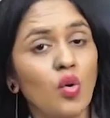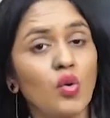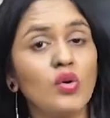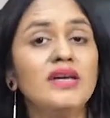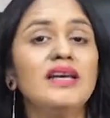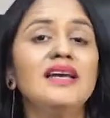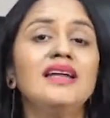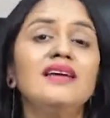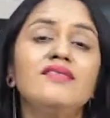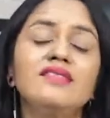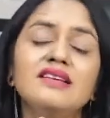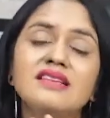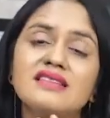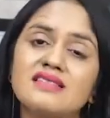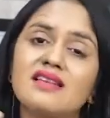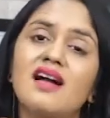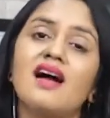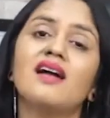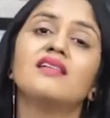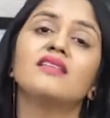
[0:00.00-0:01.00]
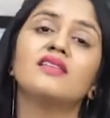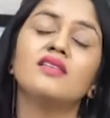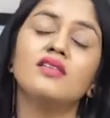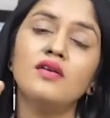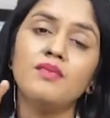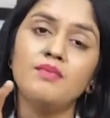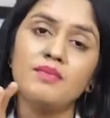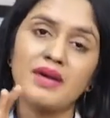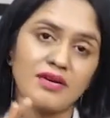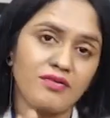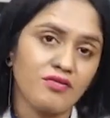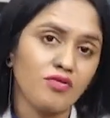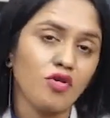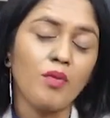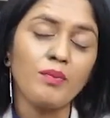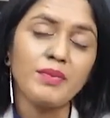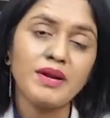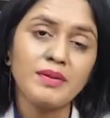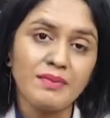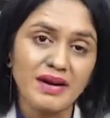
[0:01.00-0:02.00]
only we start the
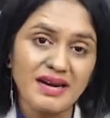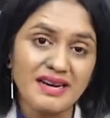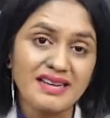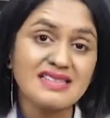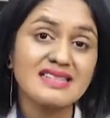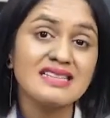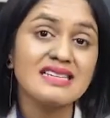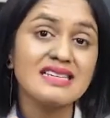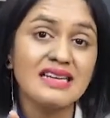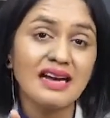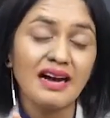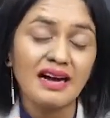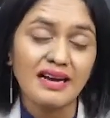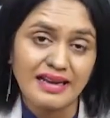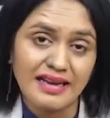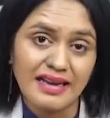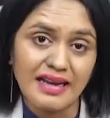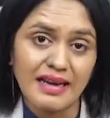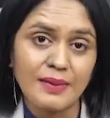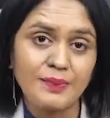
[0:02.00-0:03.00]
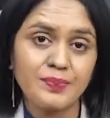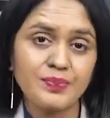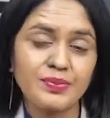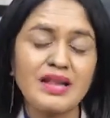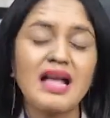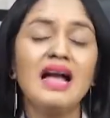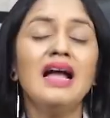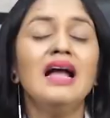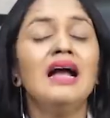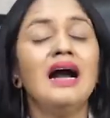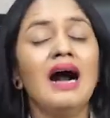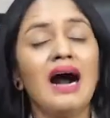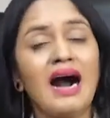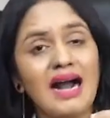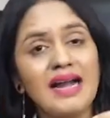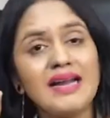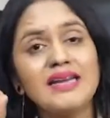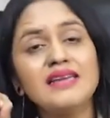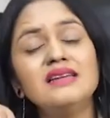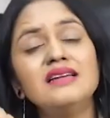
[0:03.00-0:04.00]
metformin medicine again.
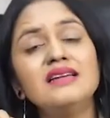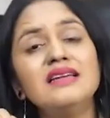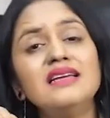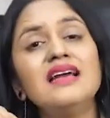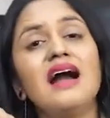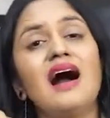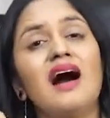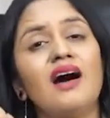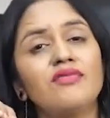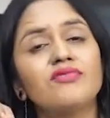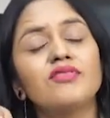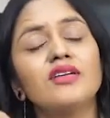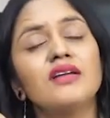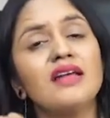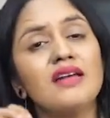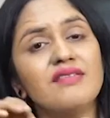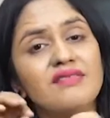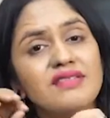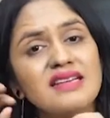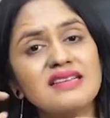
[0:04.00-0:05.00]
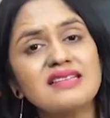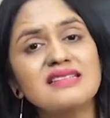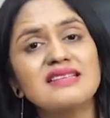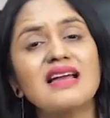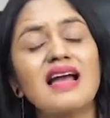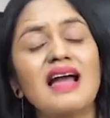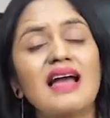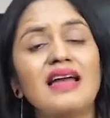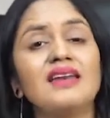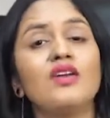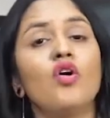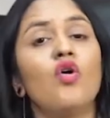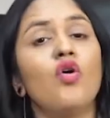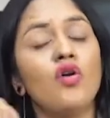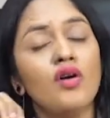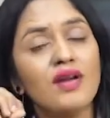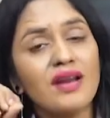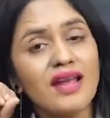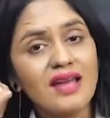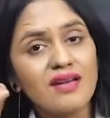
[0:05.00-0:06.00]
Ideally, after every scan
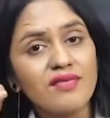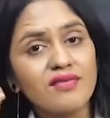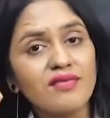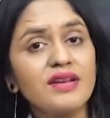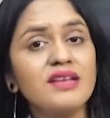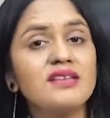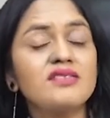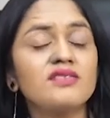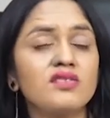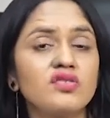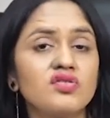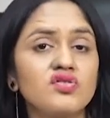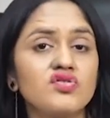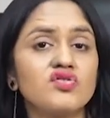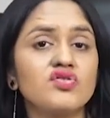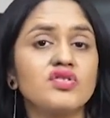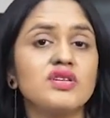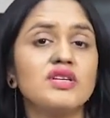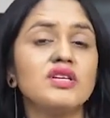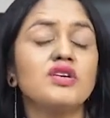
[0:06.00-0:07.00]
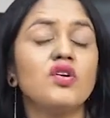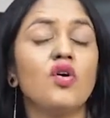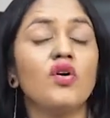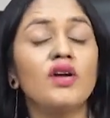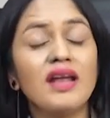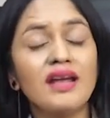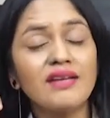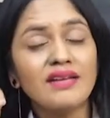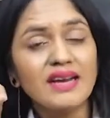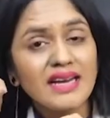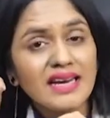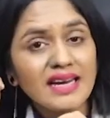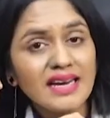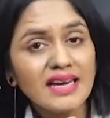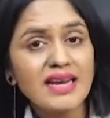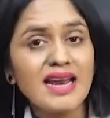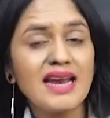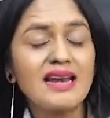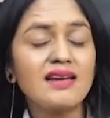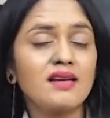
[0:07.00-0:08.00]
or every surgery or
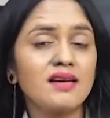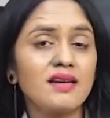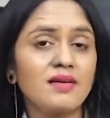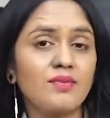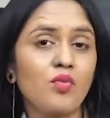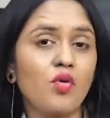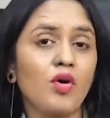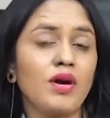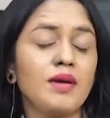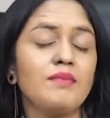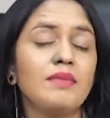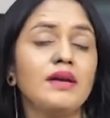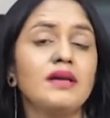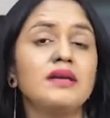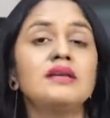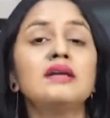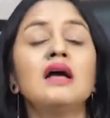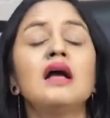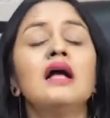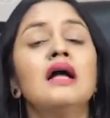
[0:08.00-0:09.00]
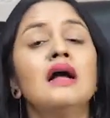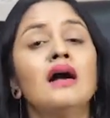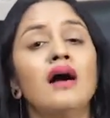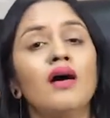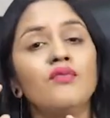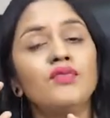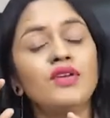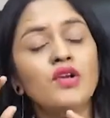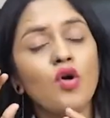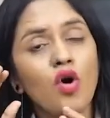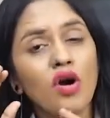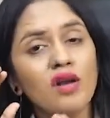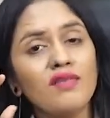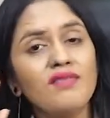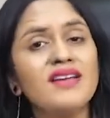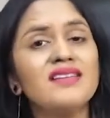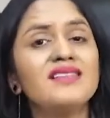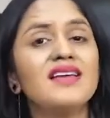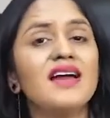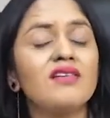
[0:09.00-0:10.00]
any dental appointment, we
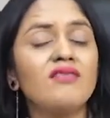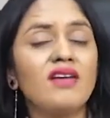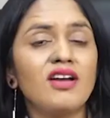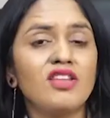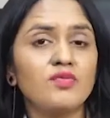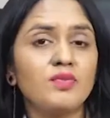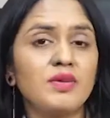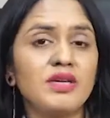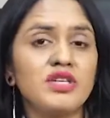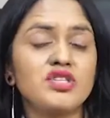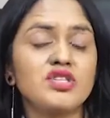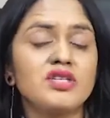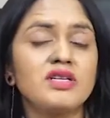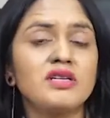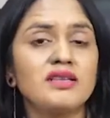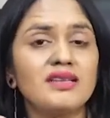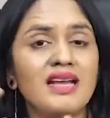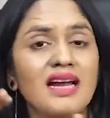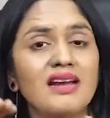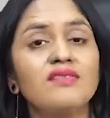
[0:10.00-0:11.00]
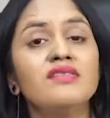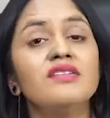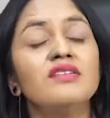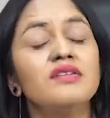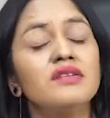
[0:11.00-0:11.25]
always advise patient that we